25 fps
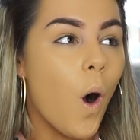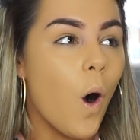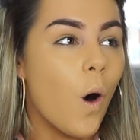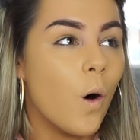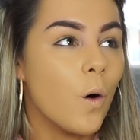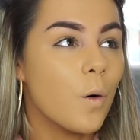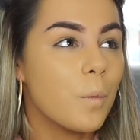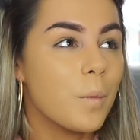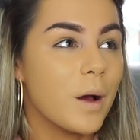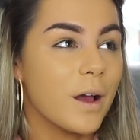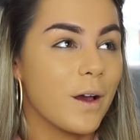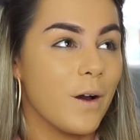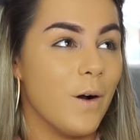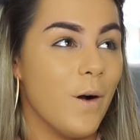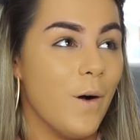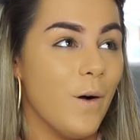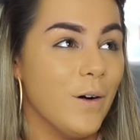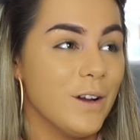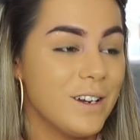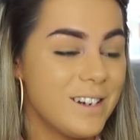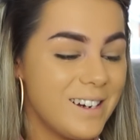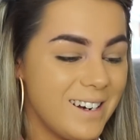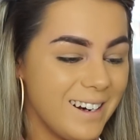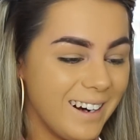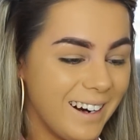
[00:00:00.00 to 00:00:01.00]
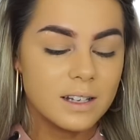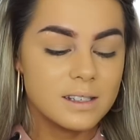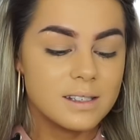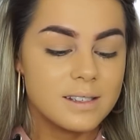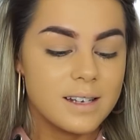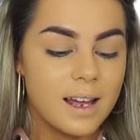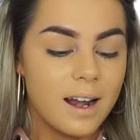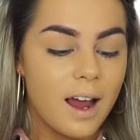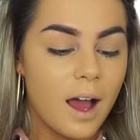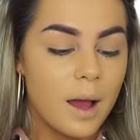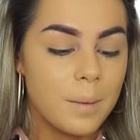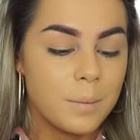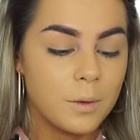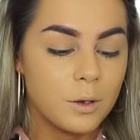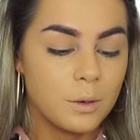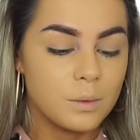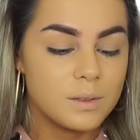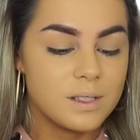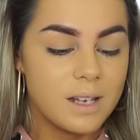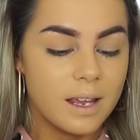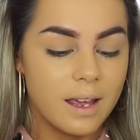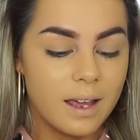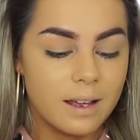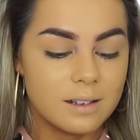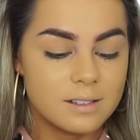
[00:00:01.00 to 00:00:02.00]
oh my God. Concealer I'm
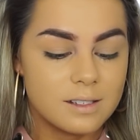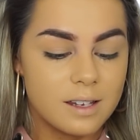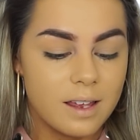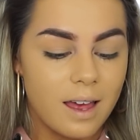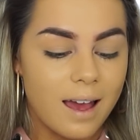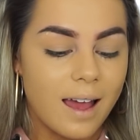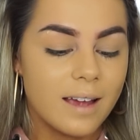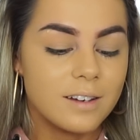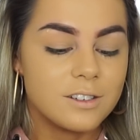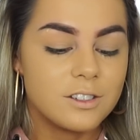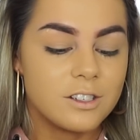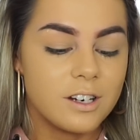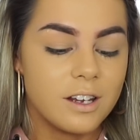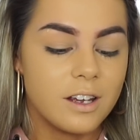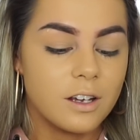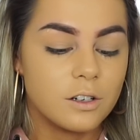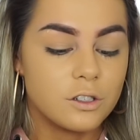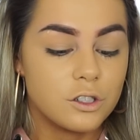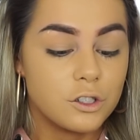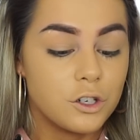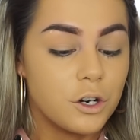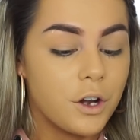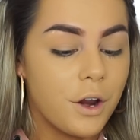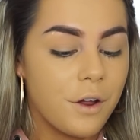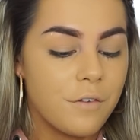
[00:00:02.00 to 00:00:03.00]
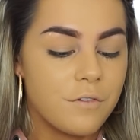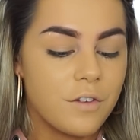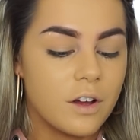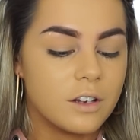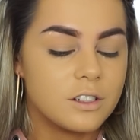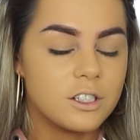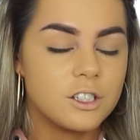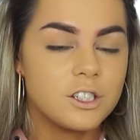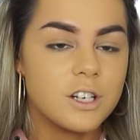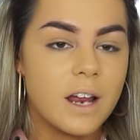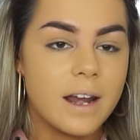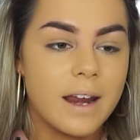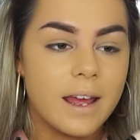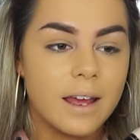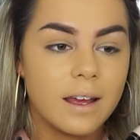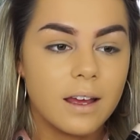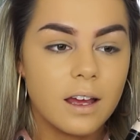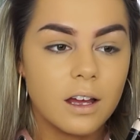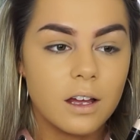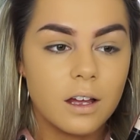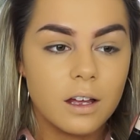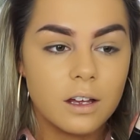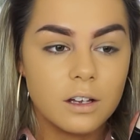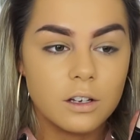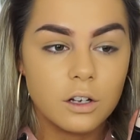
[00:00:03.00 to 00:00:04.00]
using is the HD Studio
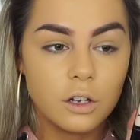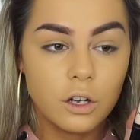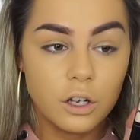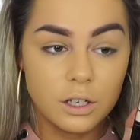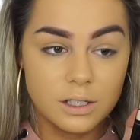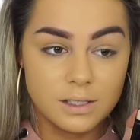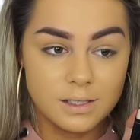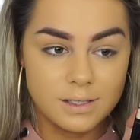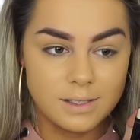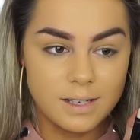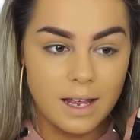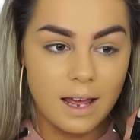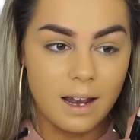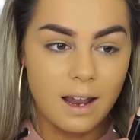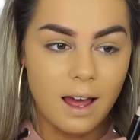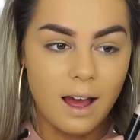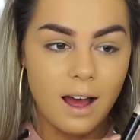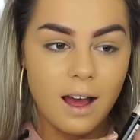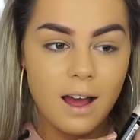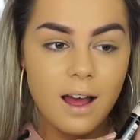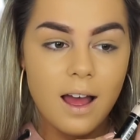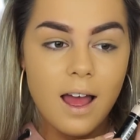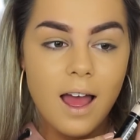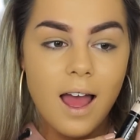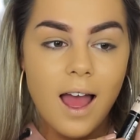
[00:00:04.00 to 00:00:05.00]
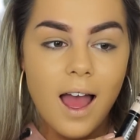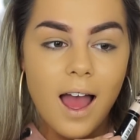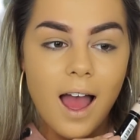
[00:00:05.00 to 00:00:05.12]
Photogenic Concealer.